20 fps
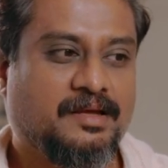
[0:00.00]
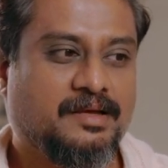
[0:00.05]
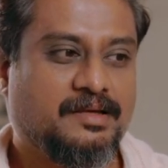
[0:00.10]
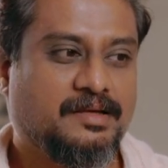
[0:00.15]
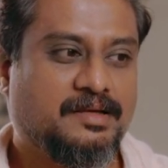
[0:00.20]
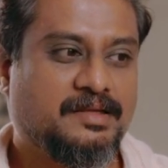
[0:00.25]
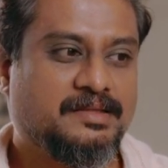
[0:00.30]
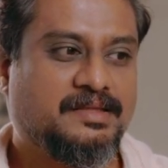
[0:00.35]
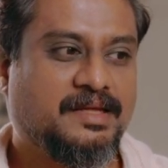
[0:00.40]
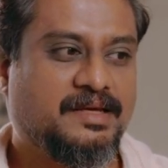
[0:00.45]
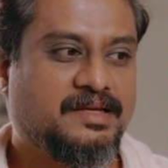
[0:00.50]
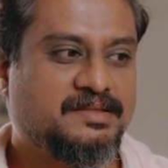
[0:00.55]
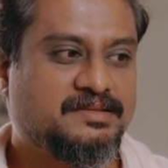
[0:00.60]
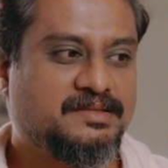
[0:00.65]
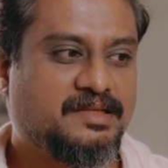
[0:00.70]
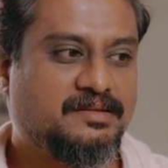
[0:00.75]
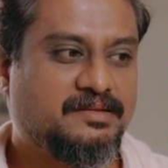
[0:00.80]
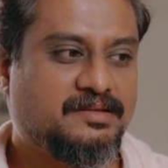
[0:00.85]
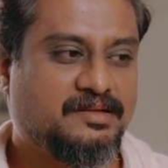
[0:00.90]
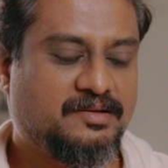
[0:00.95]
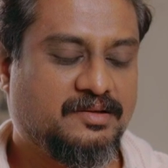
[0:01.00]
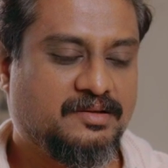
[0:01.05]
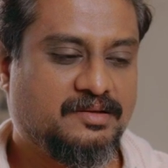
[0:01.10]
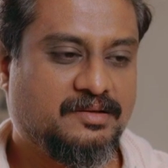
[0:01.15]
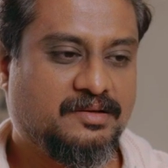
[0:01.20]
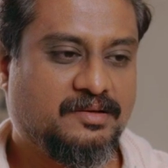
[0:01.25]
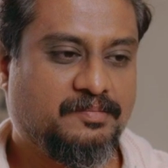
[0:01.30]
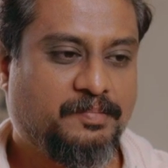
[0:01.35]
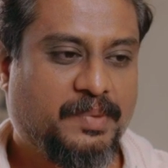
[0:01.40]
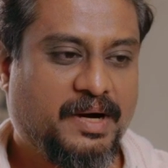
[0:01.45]
There is
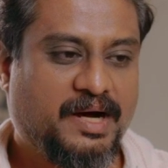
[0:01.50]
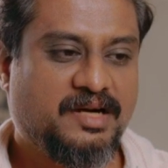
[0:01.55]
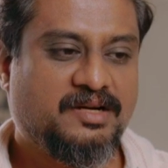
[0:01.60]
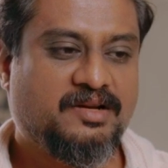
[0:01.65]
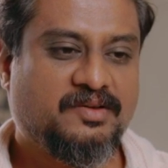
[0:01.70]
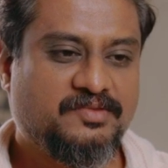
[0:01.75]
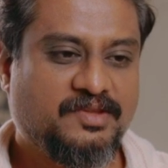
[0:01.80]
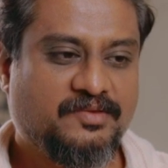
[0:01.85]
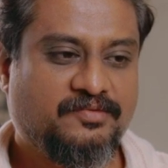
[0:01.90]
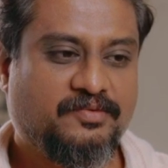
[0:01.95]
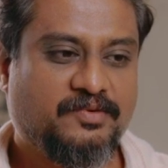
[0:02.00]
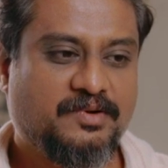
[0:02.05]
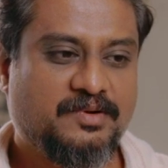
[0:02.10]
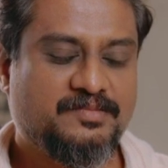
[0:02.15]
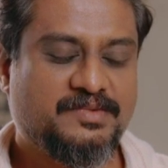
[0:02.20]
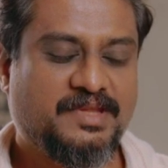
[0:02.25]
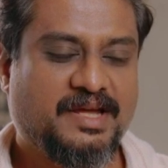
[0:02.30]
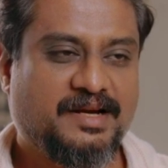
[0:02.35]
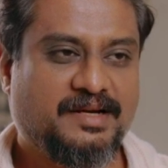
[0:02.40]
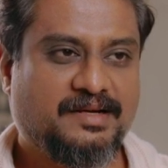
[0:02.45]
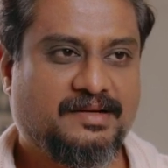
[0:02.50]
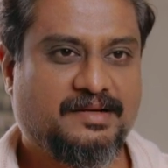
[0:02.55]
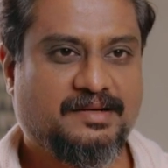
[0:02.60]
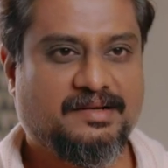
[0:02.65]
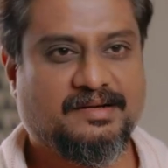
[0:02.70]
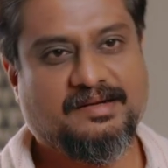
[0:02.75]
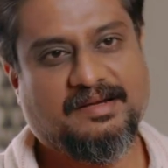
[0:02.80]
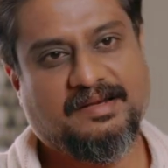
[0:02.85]
a part of the film that